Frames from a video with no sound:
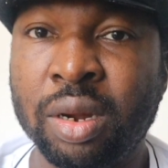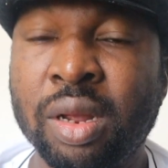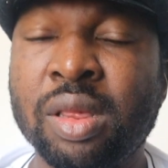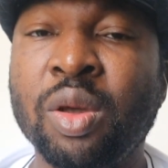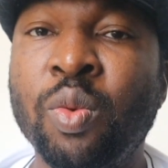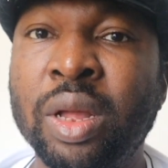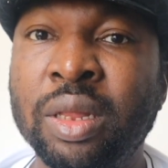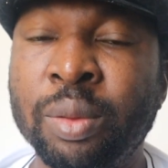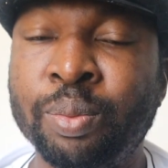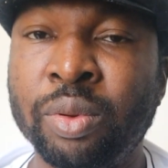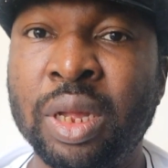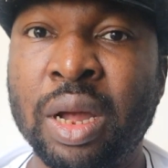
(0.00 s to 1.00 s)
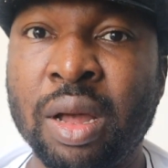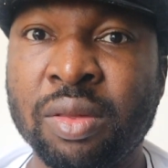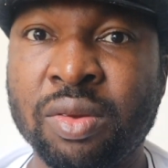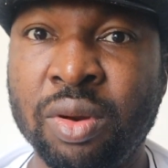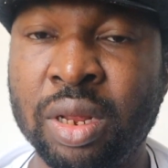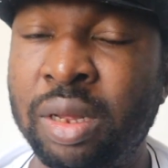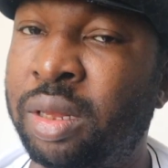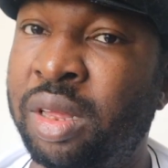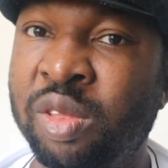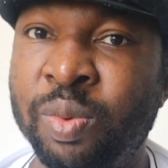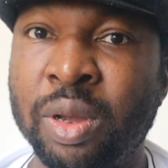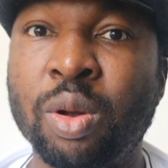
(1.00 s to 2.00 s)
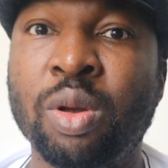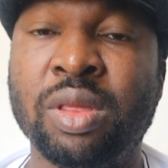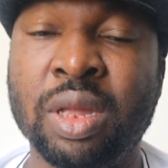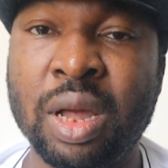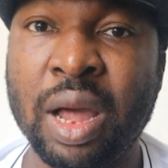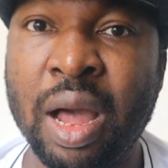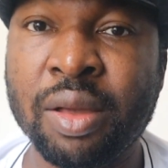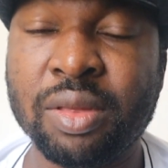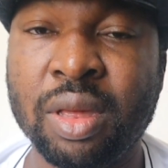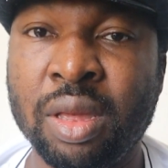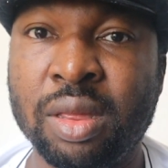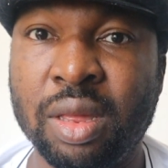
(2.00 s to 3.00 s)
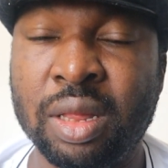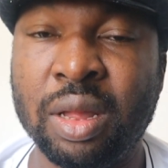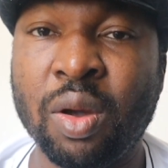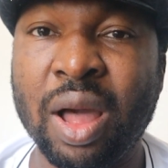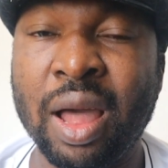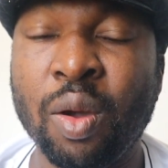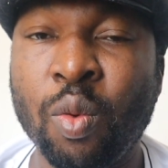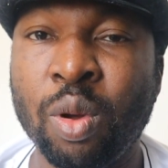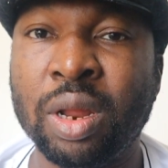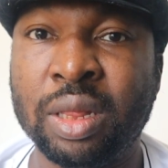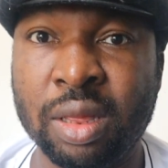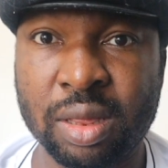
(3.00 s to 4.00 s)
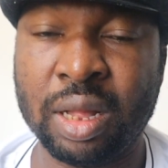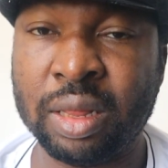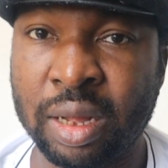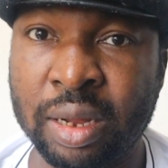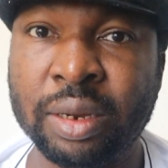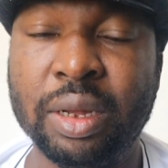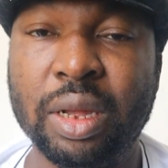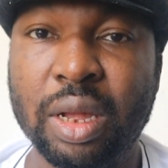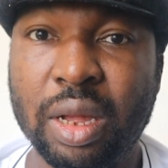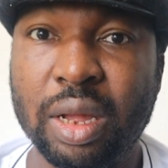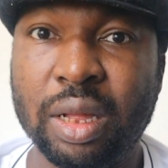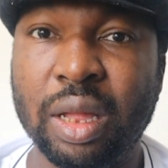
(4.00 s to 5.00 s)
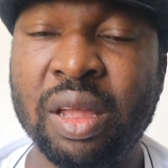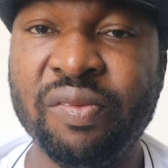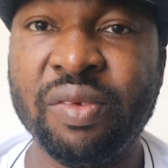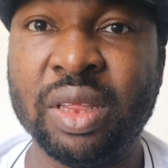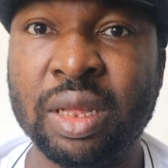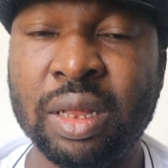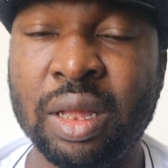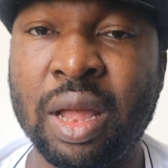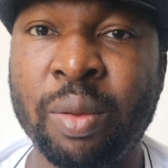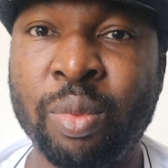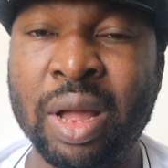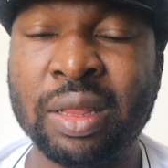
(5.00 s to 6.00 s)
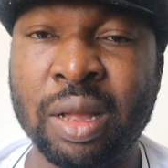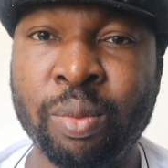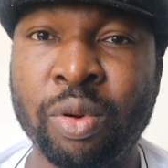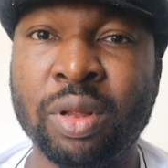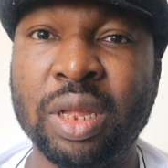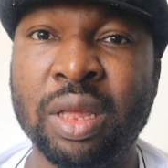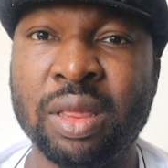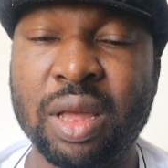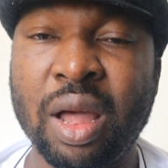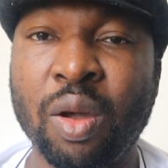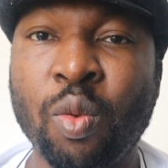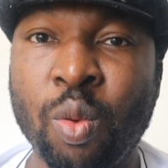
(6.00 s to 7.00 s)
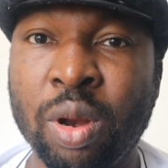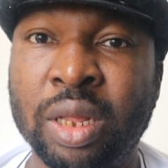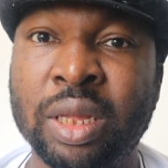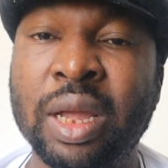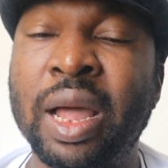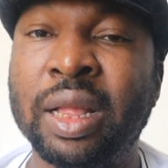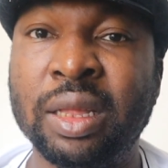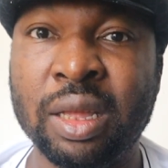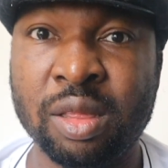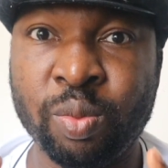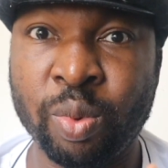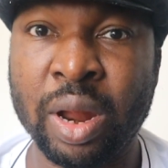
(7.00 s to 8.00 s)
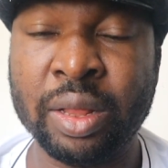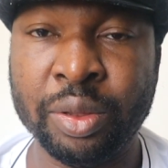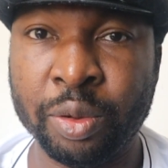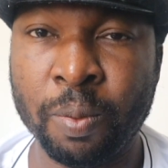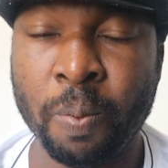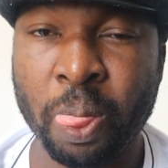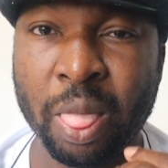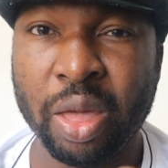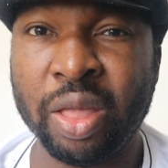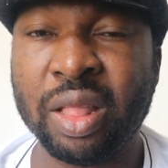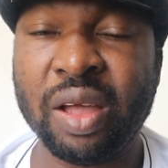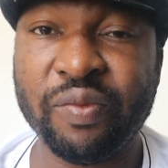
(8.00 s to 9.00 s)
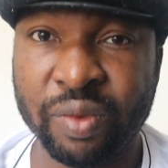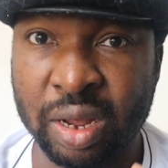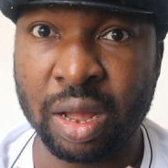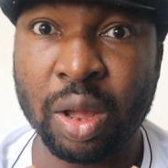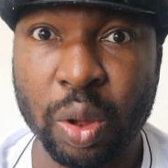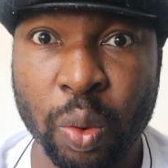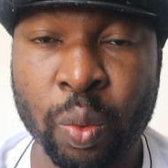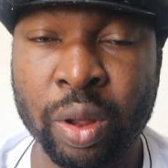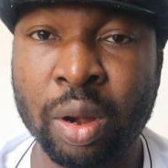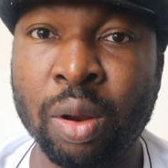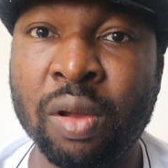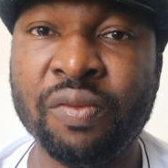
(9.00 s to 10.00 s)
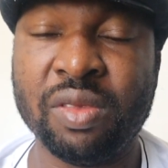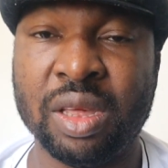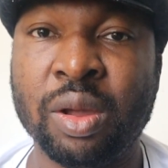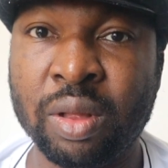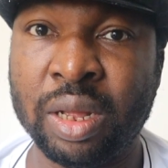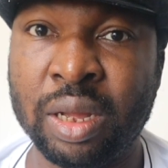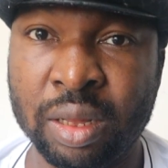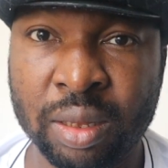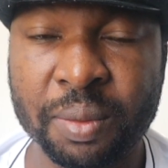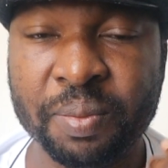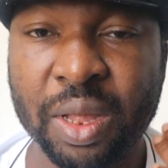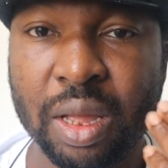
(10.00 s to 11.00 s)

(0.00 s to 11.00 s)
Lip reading: The reason why they put their house credit is because the house is in a high quality standard. Everything about abroad is high quality and is brand new. In Africa, we love second-hand.